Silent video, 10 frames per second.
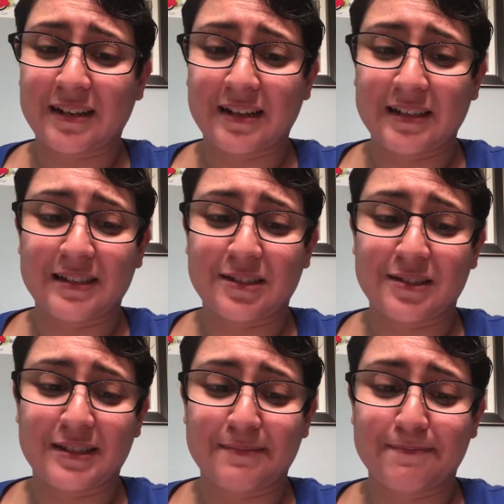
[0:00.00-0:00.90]
I need to
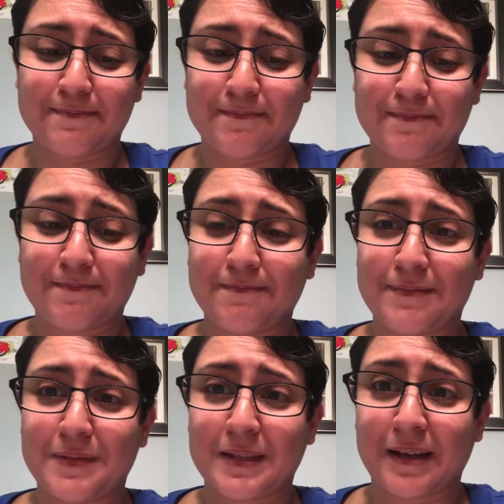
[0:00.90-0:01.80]
just
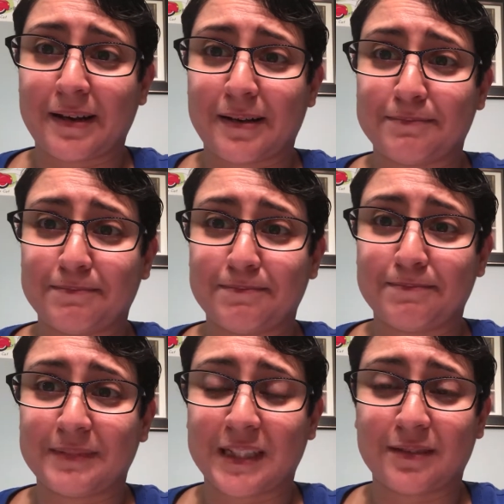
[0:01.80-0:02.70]
suck it up
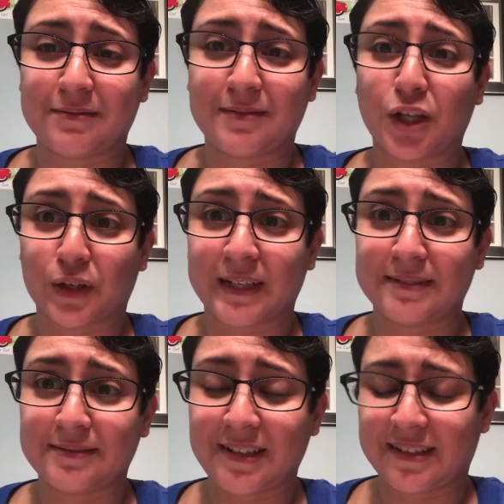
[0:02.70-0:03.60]
and learn
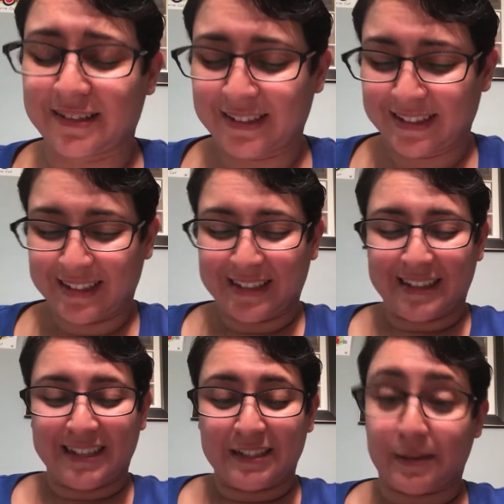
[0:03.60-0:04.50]
it
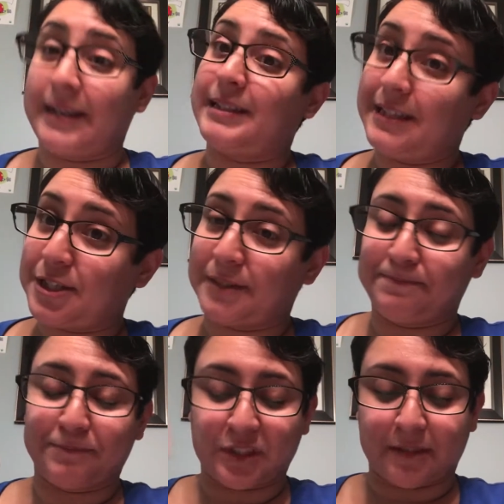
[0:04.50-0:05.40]
so I can teach
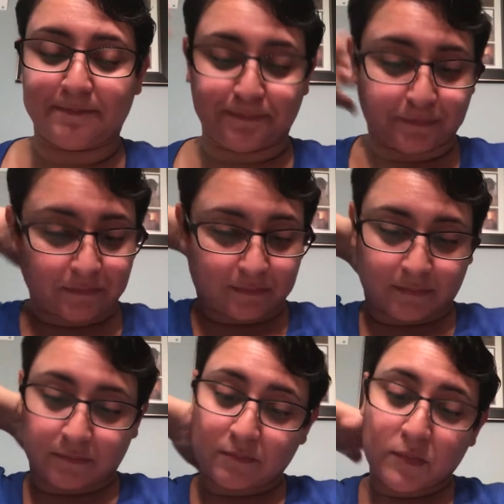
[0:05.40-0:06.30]
it. So,
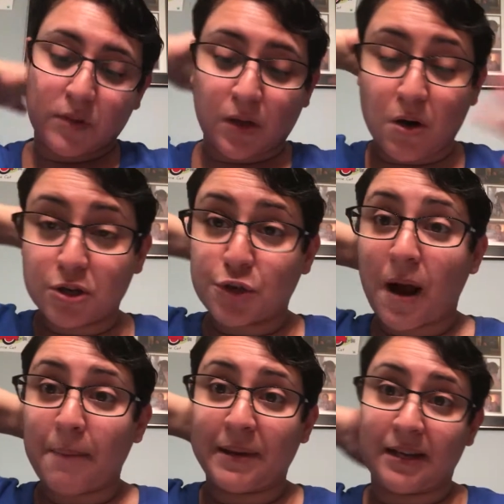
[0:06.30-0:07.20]
or
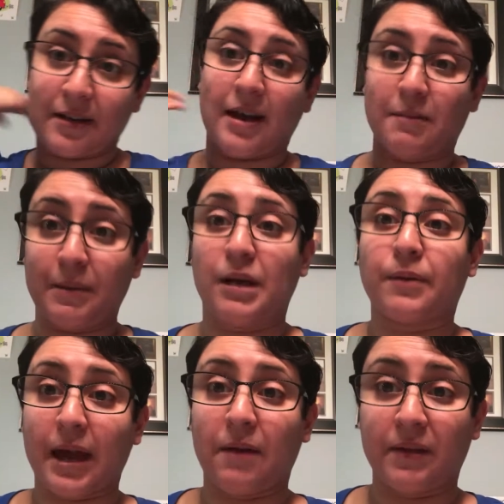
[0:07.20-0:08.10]
drop it and be
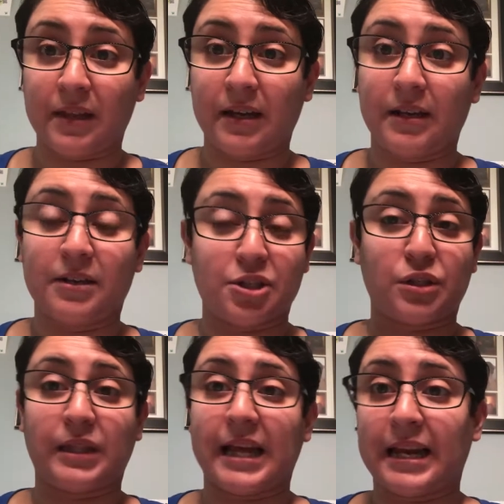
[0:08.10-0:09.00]
okay with it and
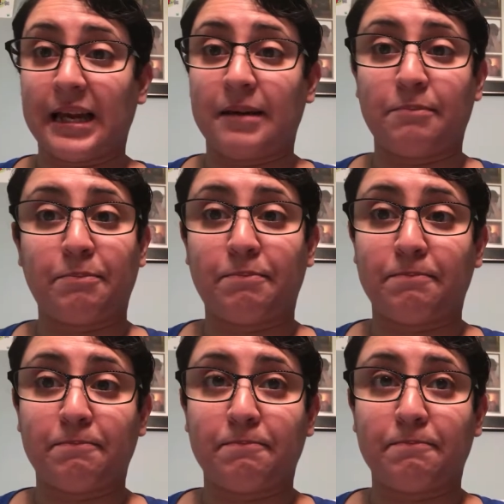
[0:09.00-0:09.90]
just let him
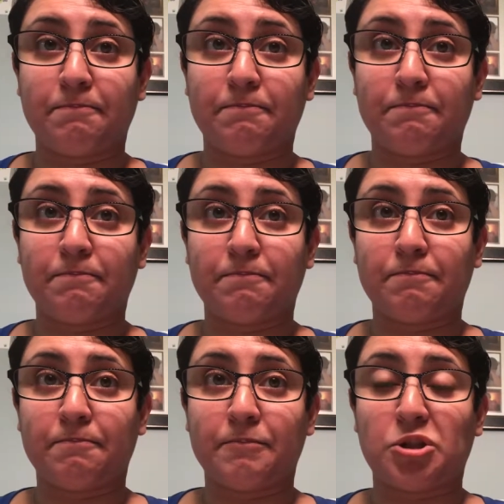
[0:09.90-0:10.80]

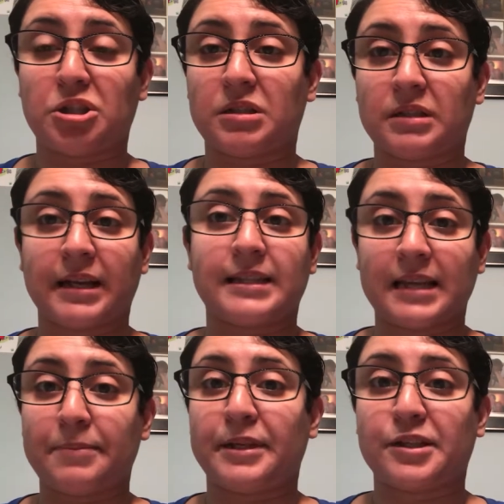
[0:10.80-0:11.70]
just
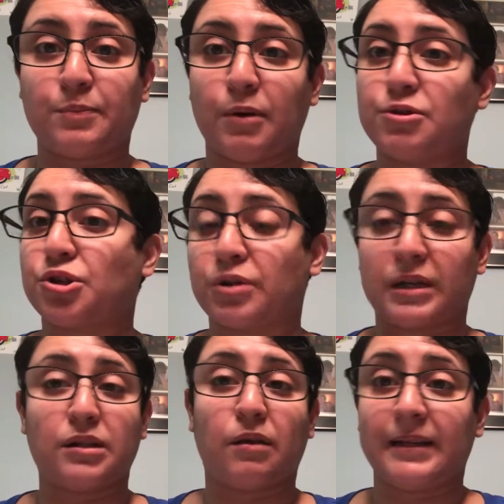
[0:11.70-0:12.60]
accept exposure
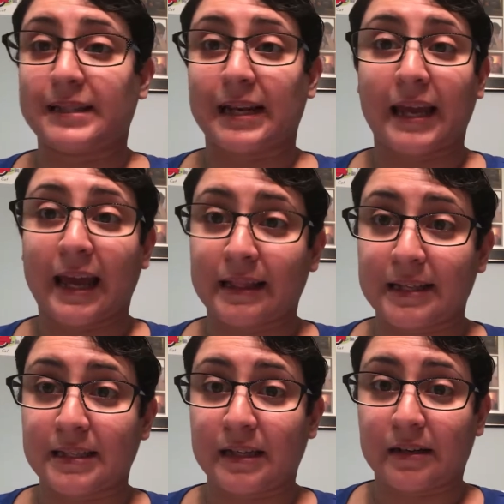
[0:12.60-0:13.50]
is all he's going to get
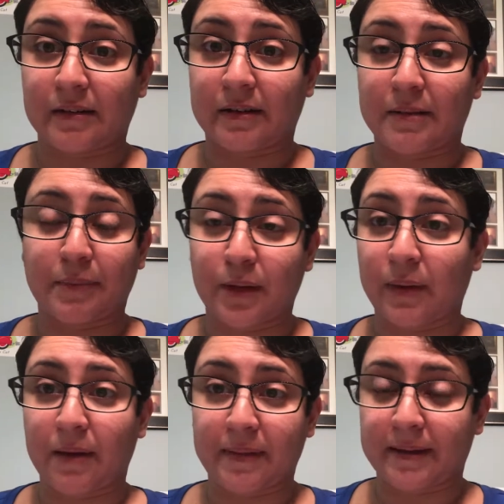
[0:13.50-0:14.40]
this year and be
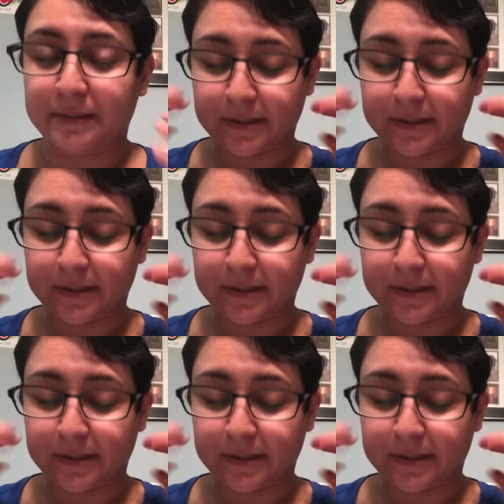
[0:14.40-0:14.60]
okay with it.